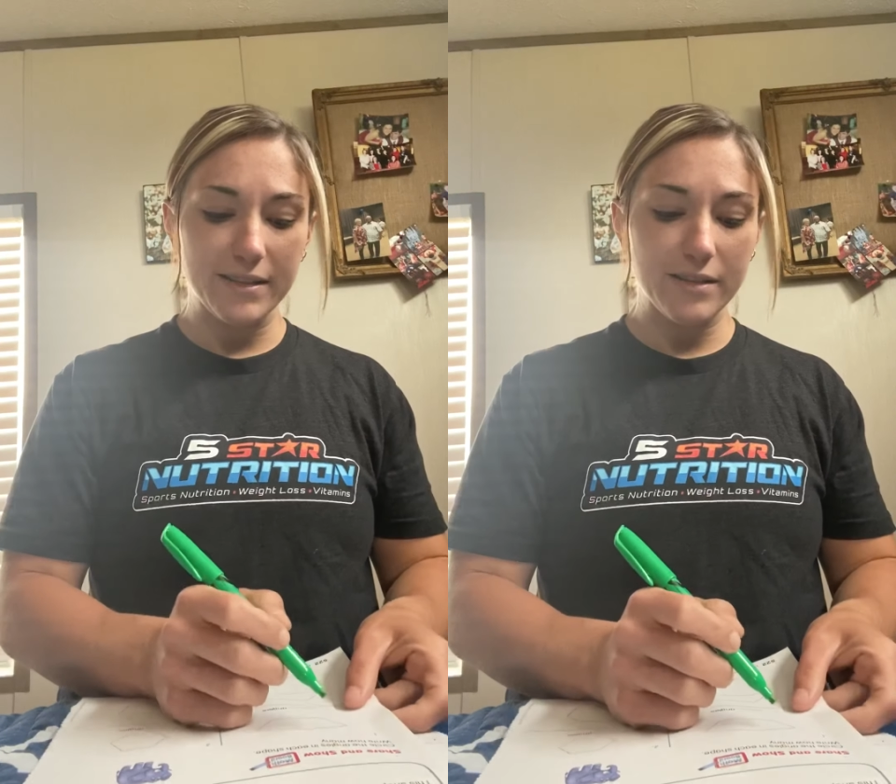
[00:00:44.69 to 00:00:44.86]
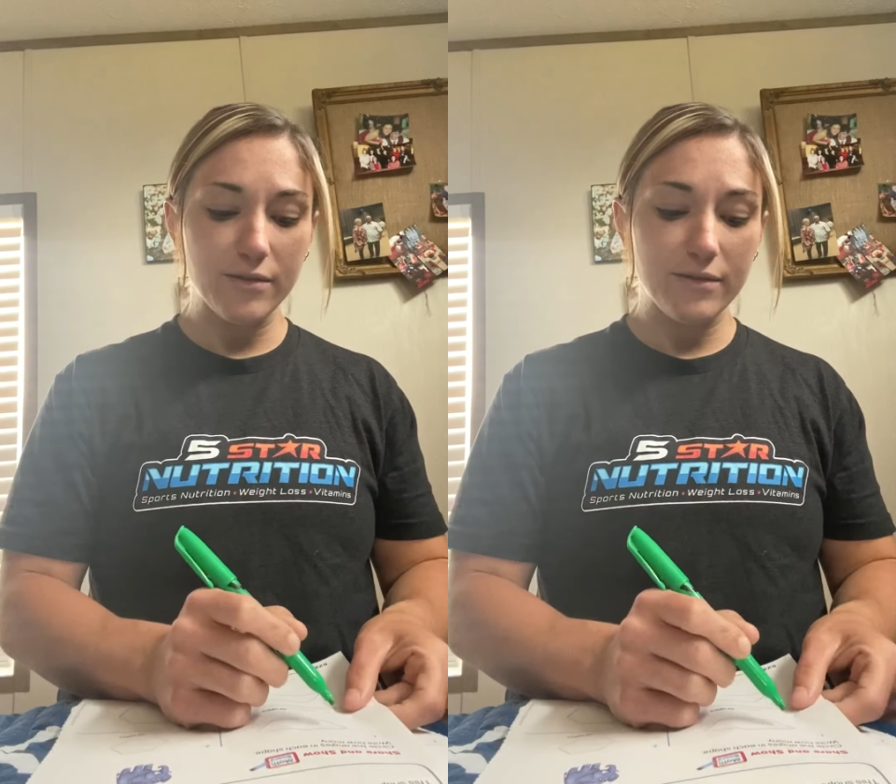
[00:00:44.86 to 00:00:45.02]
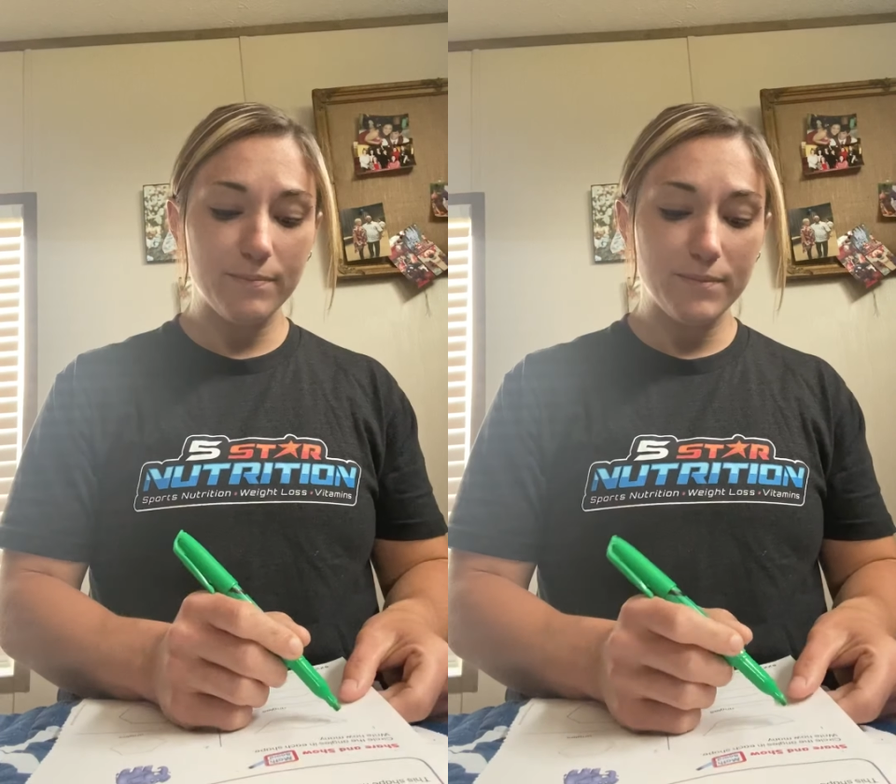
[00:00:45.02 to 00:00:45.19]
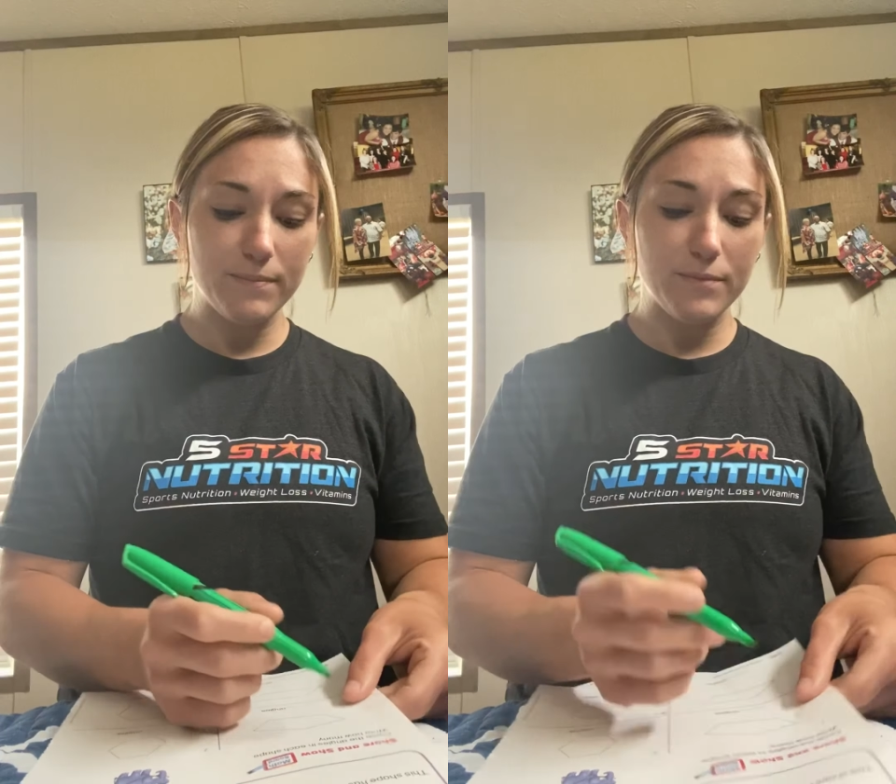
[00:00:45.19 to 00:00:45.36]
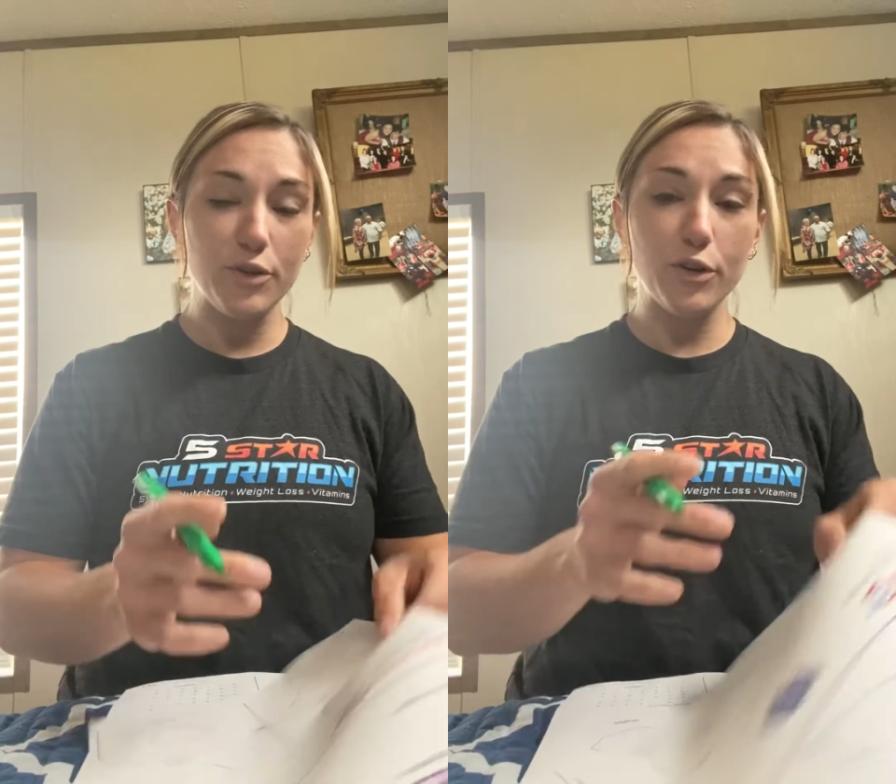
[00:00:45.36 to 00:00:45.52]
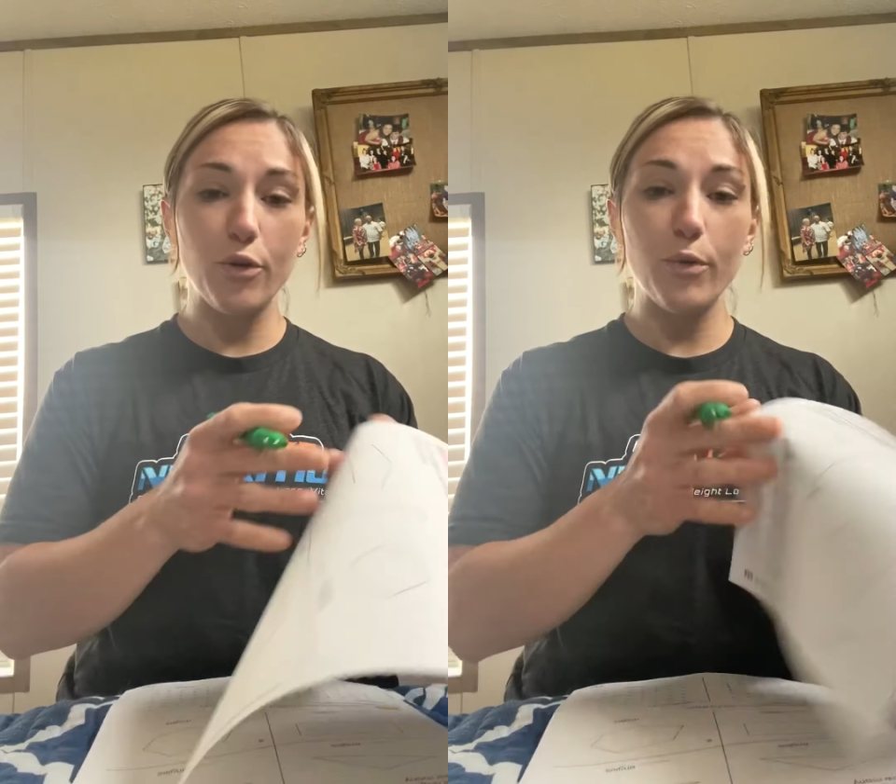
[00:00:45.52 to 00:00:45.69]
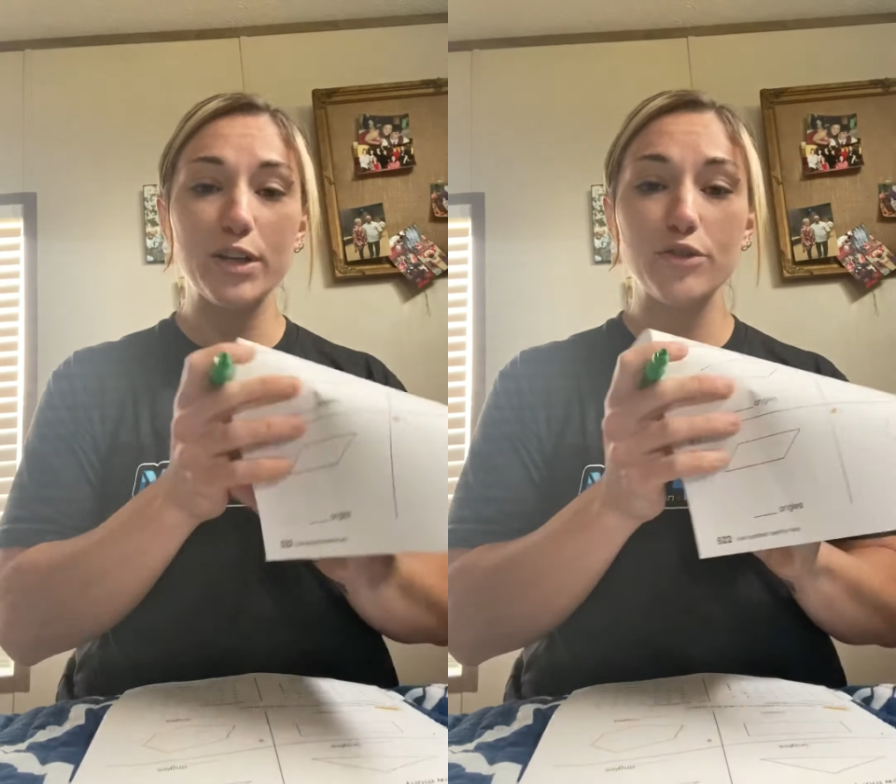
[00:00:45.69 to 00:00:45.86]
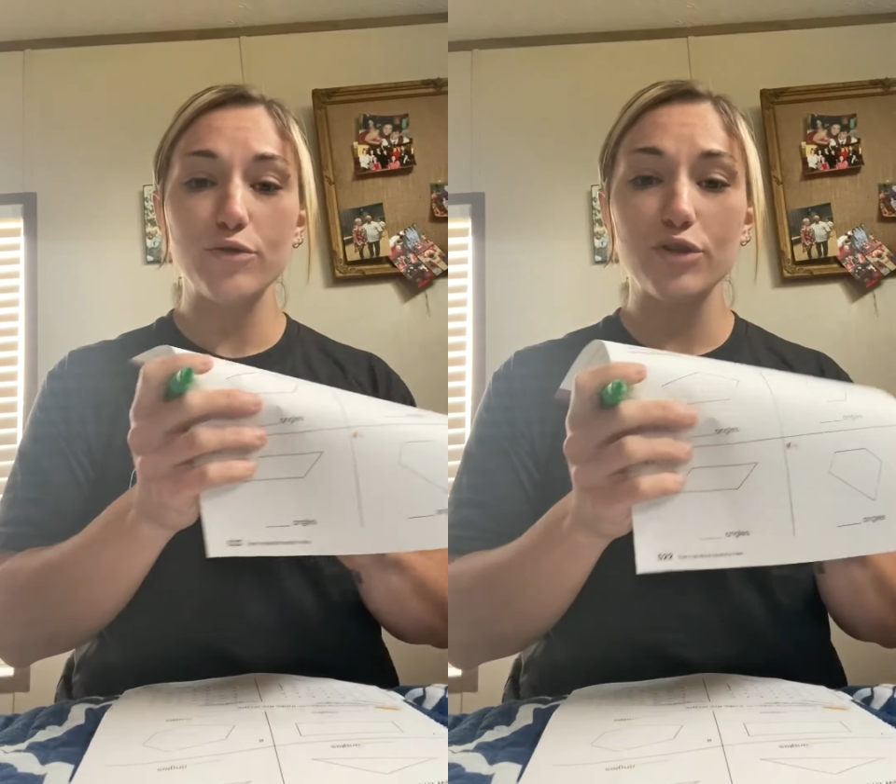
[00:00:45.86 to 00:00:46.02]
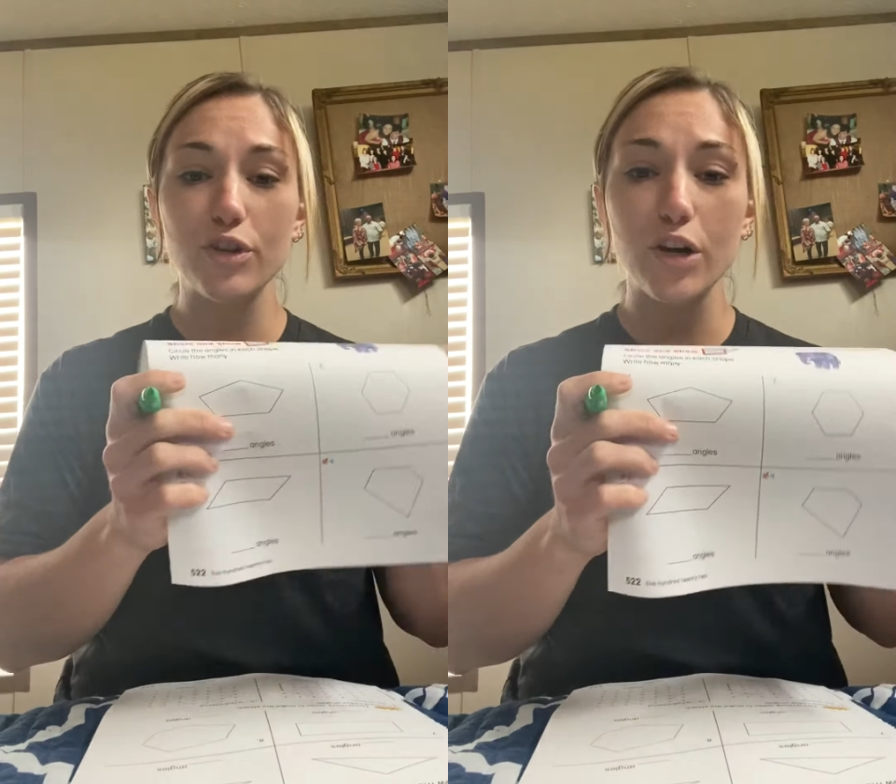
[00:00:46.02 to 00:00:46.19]
So you're going
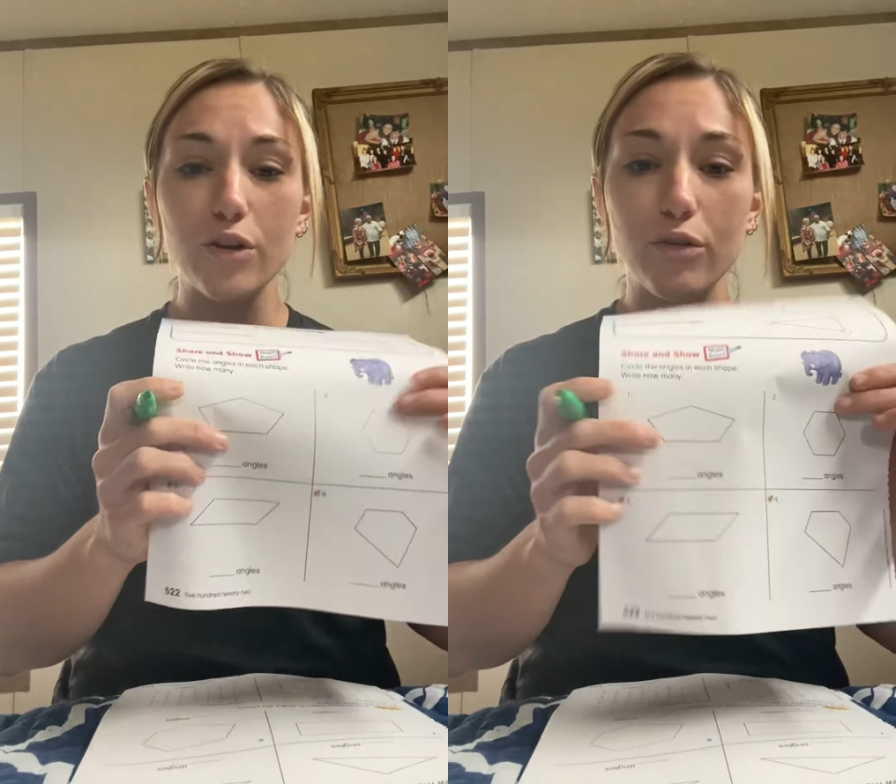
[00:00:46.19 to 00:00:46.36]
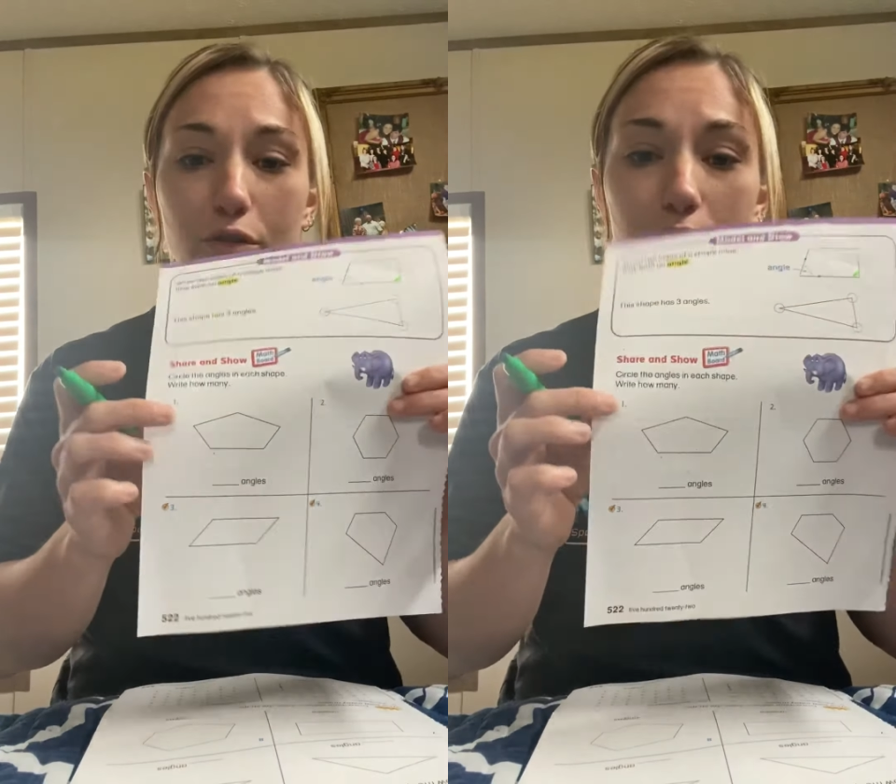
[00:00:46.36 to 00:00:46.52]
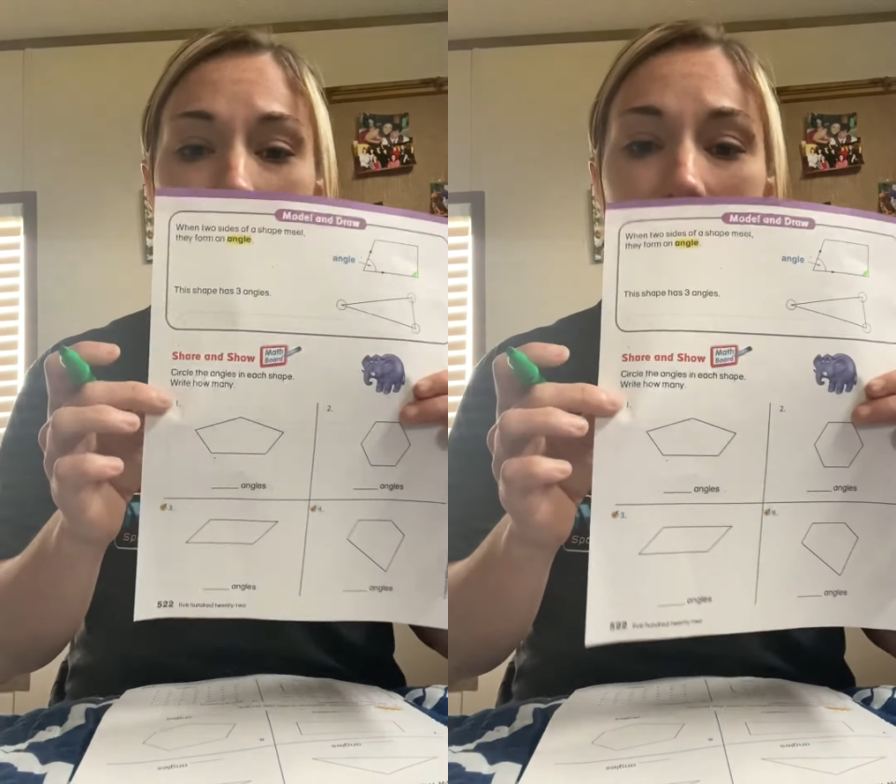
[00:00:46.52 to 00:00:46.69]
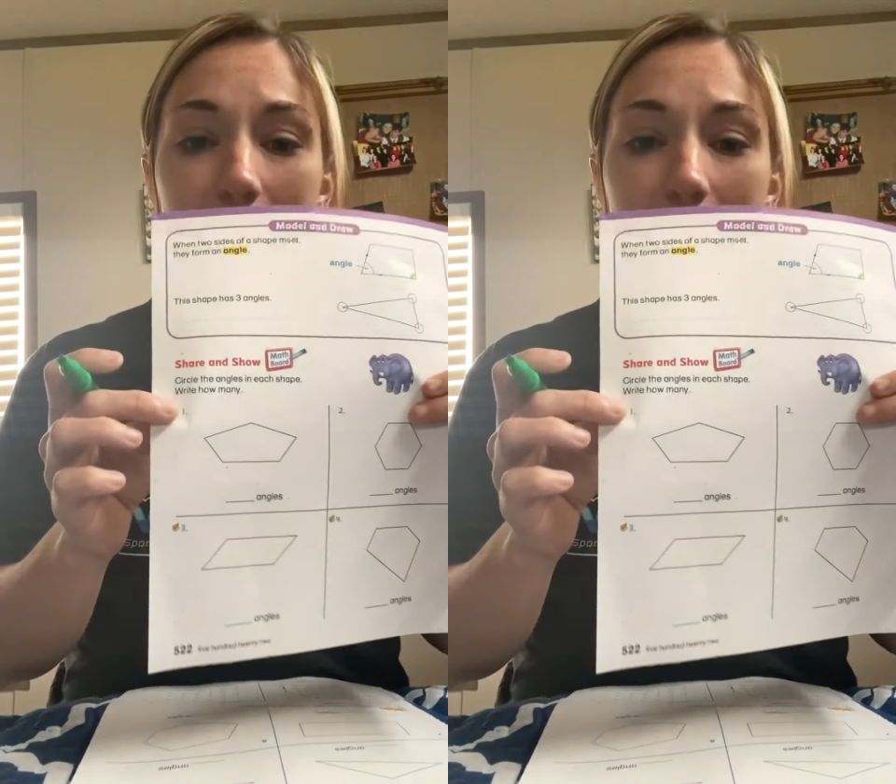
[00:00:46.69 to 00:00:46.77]
to circle